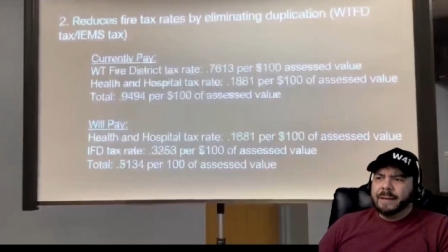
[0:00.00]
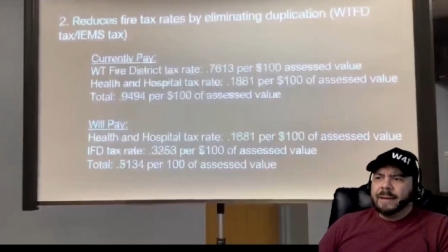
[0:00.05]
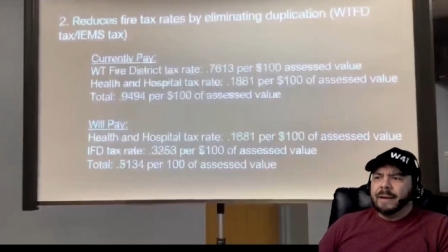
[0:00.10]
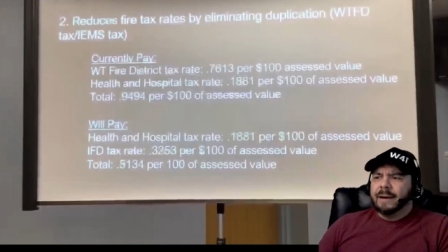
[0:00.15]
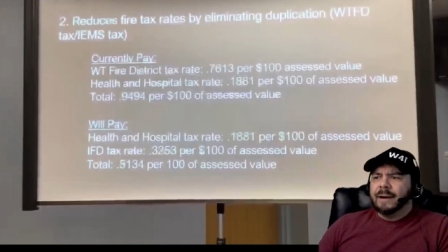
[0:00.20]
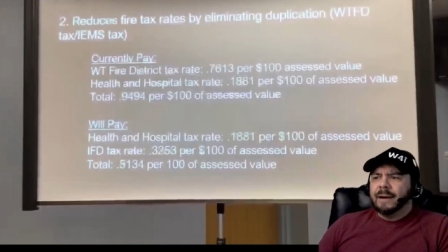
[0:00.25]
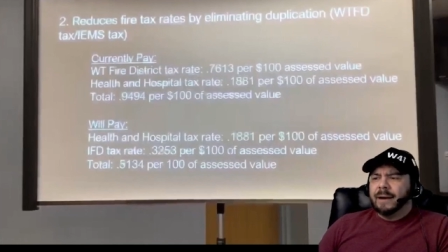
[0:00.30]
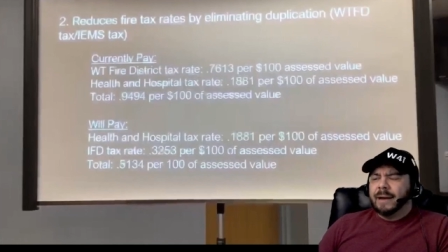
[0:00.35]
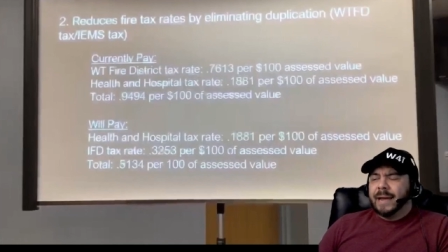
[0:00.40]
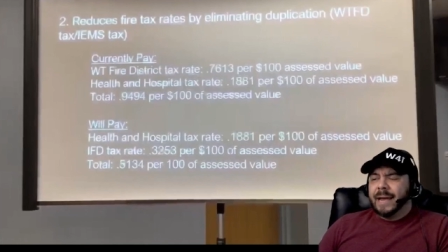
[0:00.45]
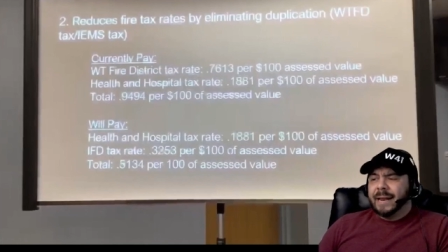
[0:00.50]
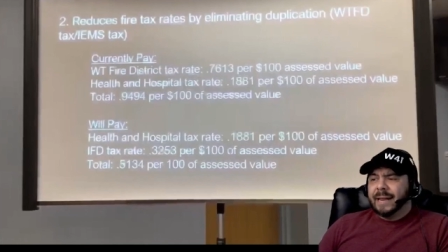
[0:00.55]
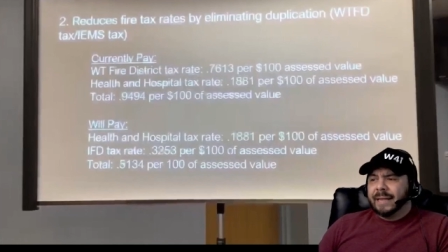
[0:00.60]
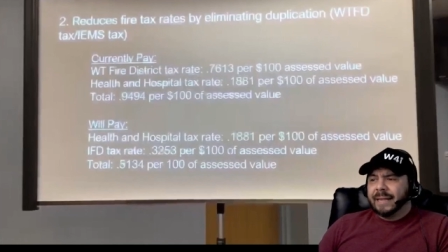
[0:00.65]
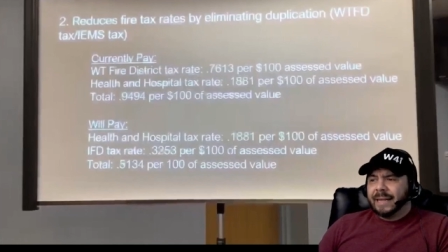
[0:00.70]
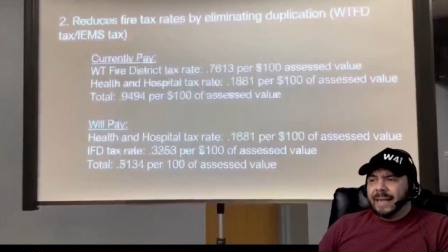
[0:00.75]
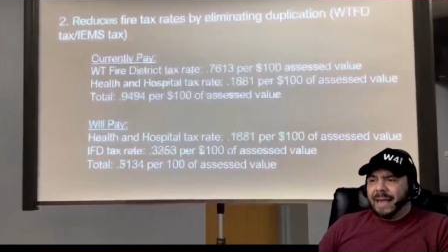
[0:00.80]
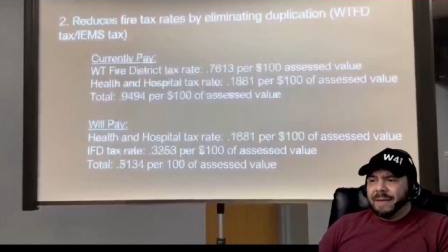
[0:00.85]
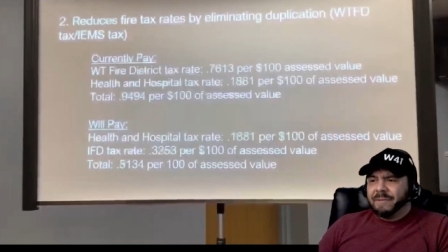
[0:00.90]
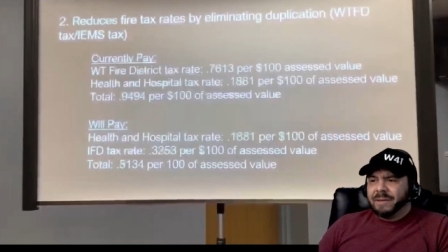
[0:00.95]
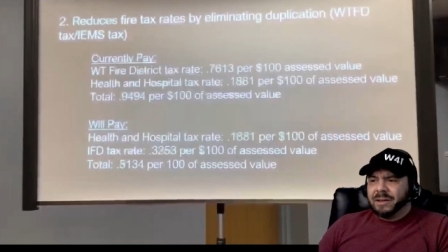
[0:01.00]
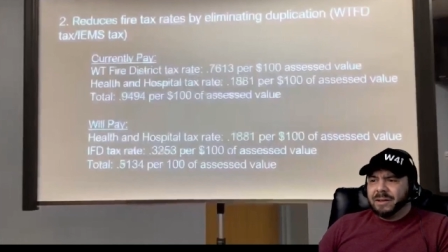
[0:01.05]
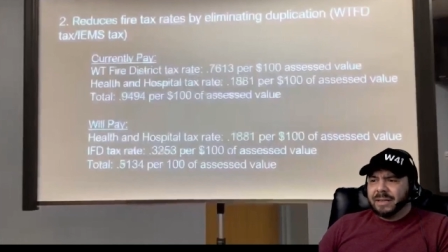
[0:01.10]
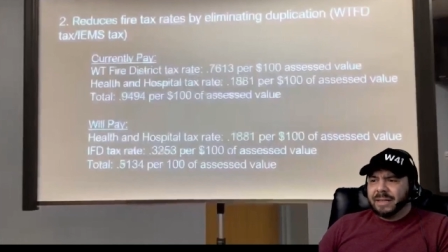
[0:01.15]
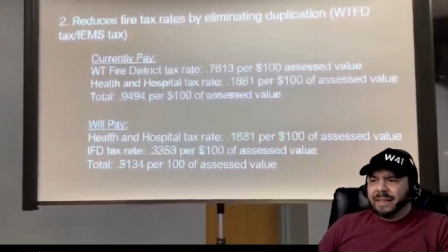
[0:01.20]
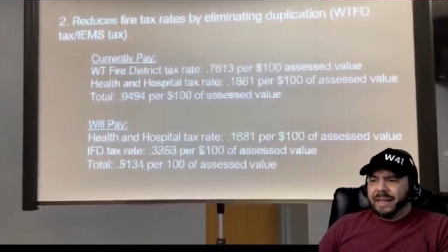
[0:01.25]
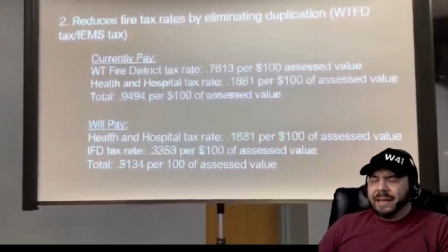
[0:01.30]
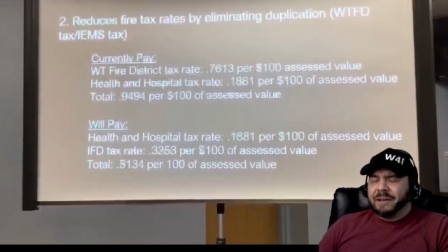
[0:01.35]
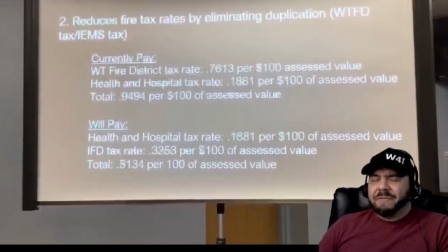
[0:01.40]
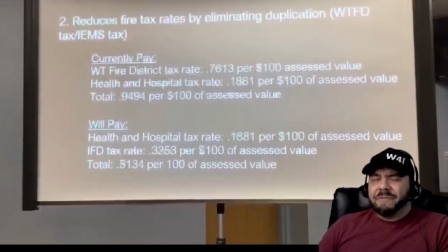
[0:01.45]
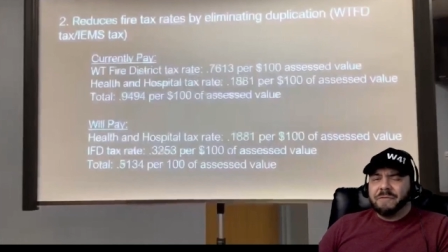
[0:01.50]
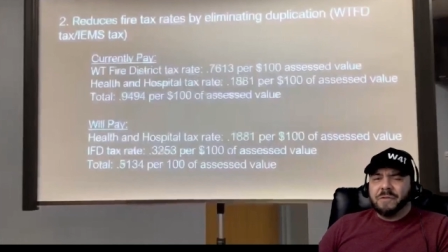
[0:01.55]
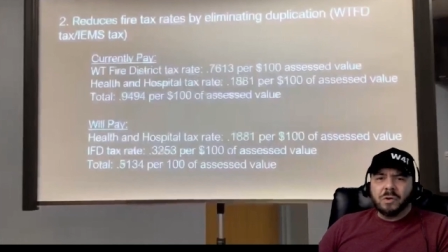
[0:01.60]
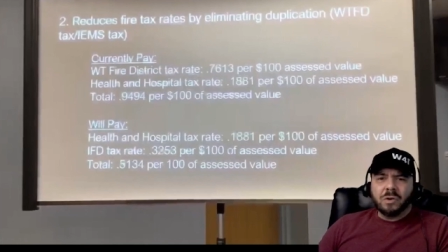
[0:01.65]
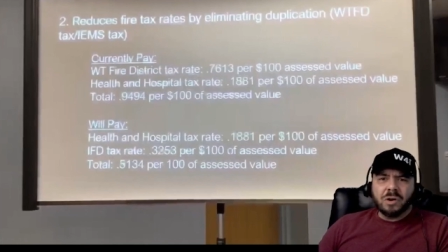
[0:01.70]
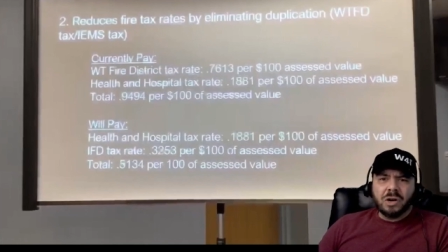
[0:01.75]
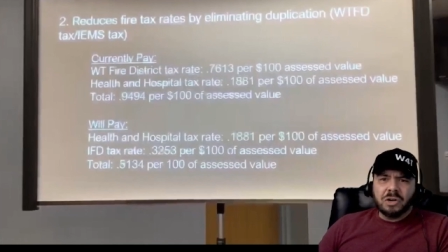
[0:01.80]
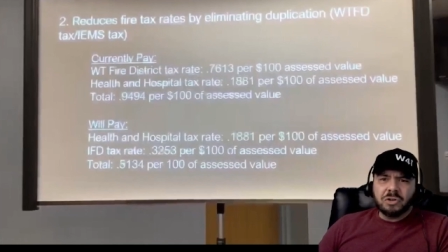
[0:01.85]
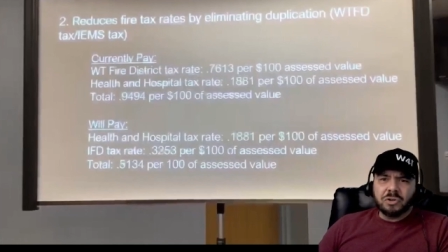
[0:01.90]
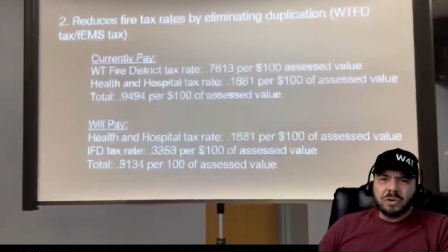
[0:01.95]
and it's saving us like
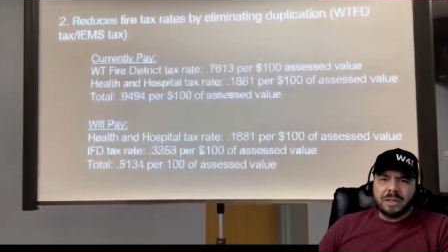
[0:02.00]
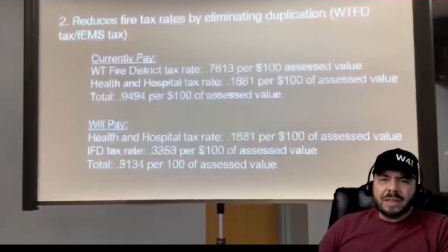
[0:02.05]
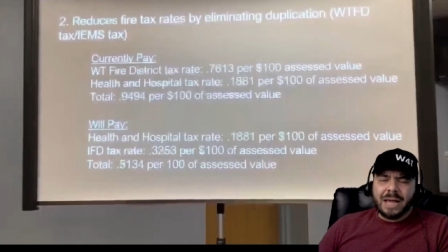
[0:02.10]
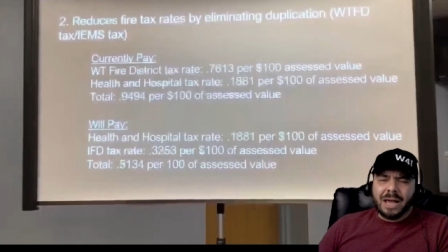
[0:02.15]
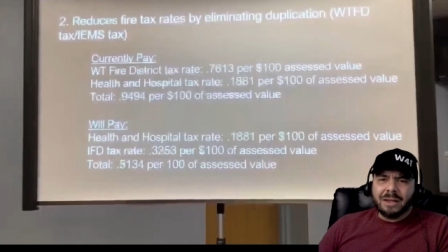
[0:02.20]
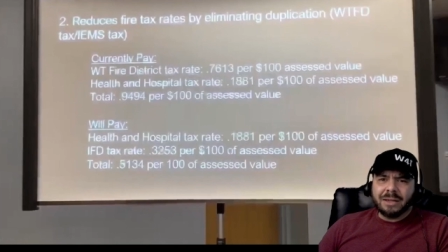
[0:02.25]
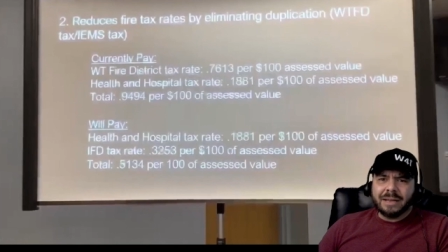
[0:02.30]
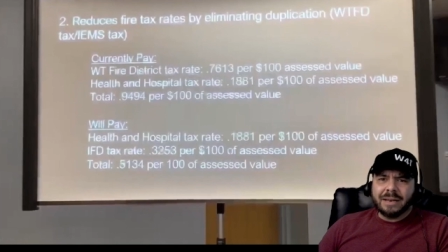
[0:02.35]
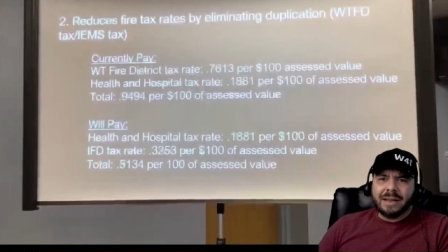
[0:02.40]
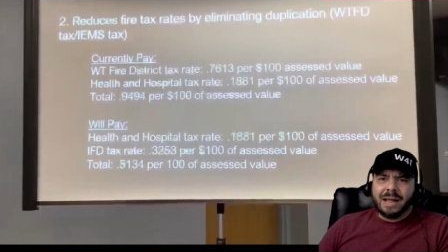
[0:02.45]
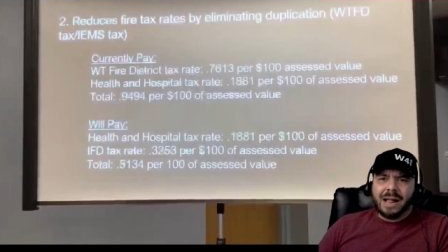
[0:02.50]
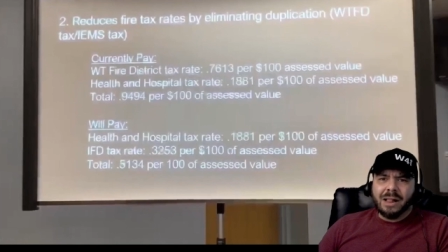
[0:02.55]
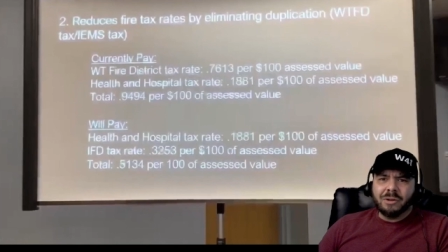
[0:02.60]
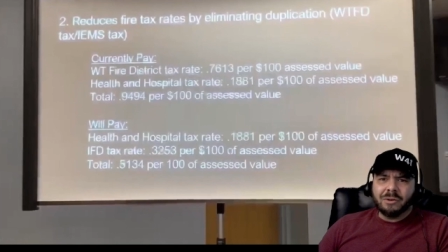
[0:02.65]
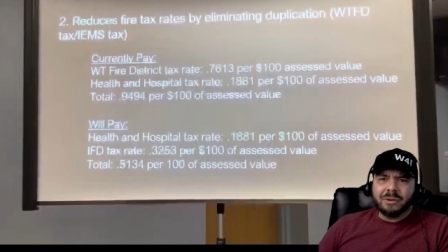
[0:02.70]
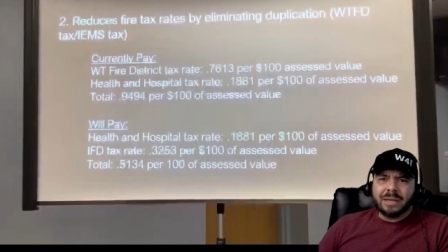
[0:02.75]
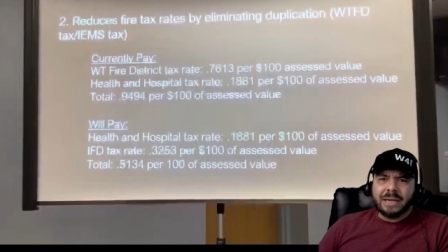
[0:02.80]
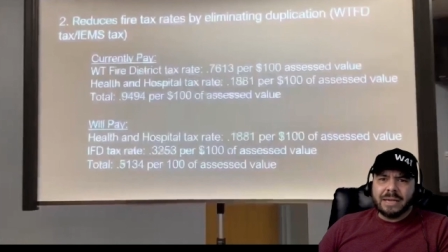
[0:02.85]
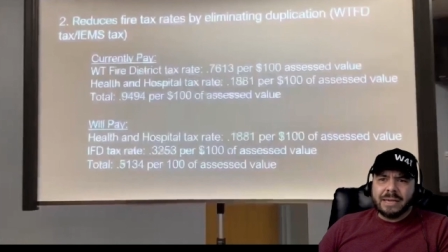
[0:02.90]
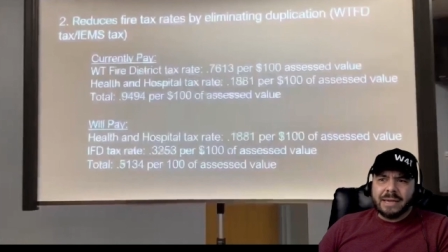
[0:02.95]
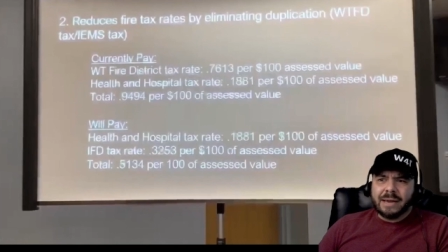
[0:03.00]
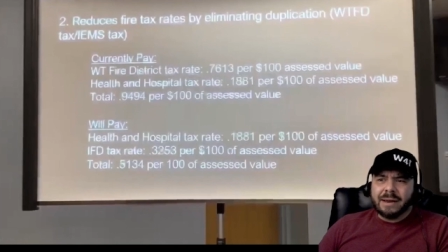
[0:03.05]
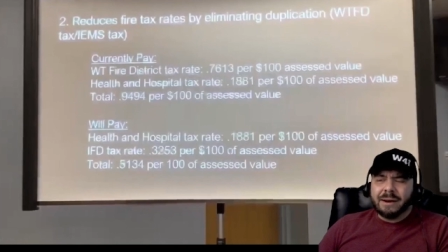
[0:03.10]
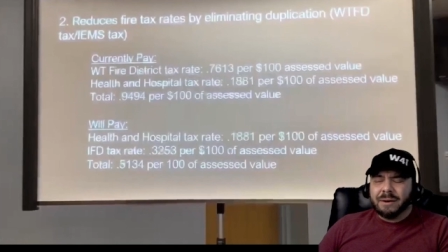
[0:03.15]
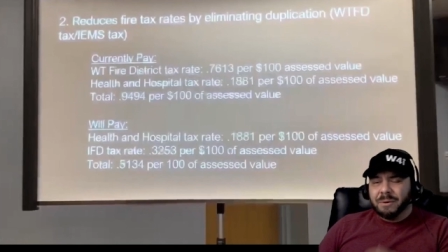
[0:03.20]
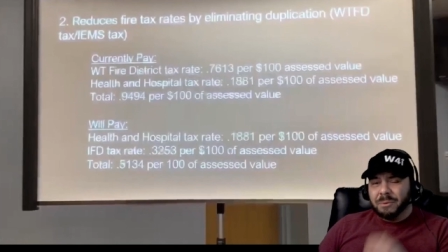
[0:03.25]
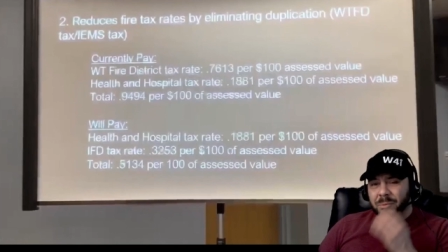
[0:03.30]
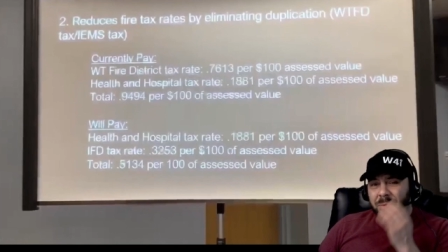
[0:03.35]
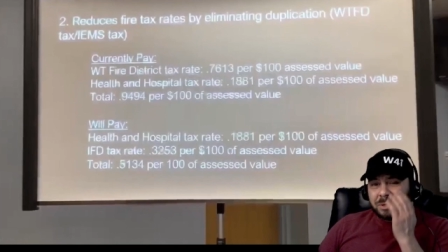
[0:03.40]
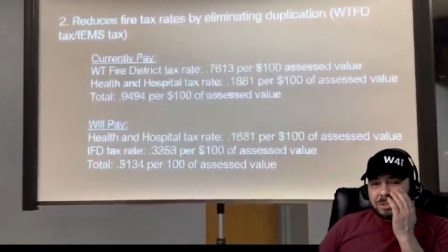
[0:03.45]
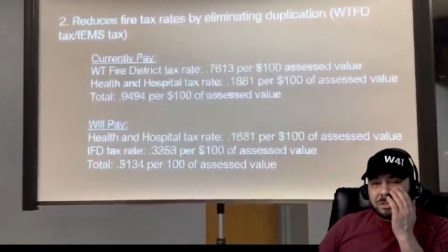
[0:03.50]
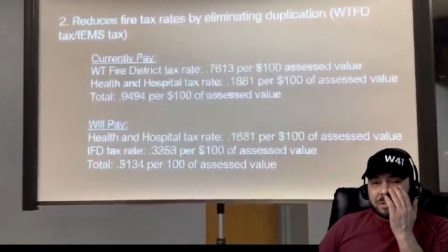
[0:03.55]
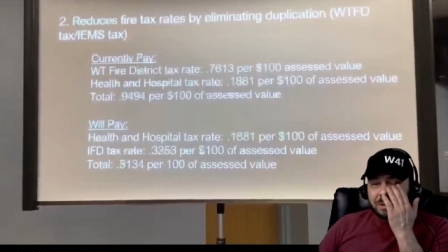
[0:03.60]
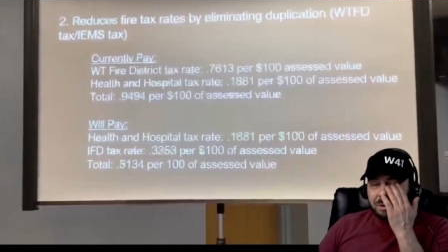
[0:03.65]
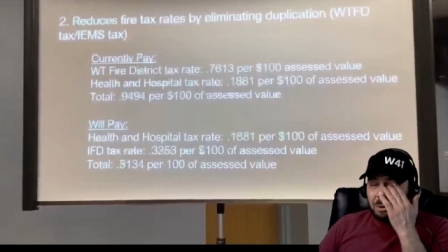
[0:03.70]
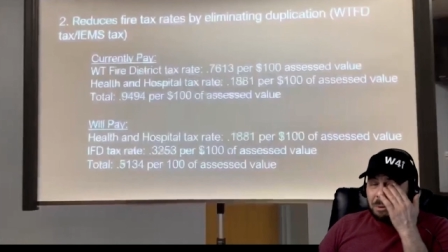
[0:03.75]
$400,000 a year, which,